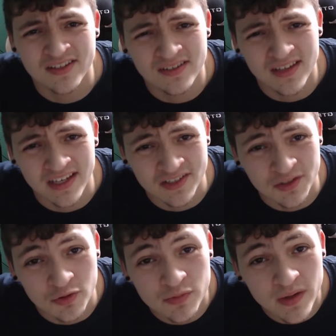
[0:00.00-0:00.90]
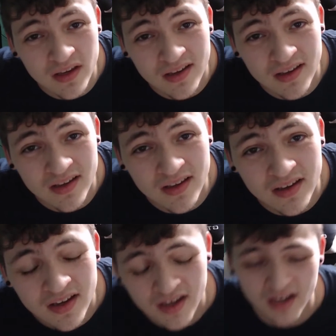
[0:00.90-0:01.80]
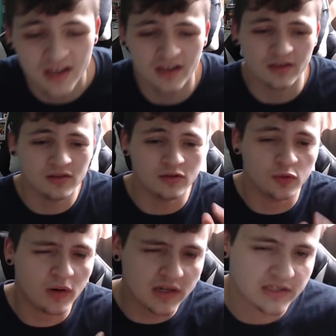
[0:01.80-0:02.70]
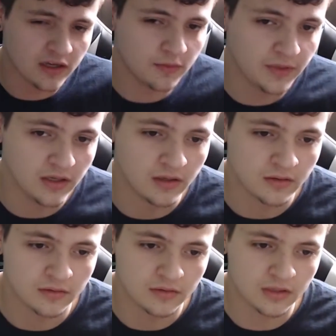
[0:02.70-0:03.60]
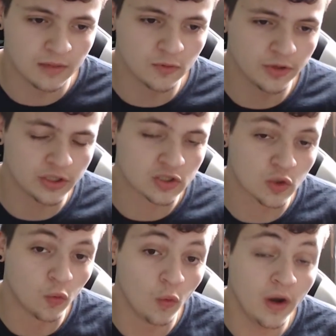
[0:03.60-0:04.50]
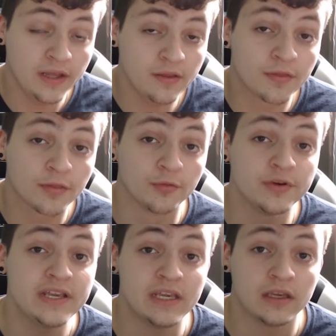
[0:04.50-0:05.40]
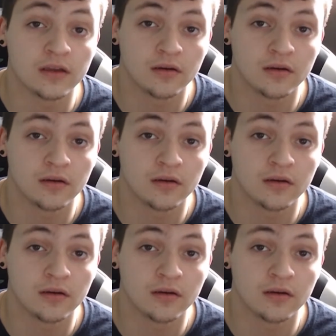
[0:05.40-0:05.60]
Excuse me? You want to tell me that I'm going 23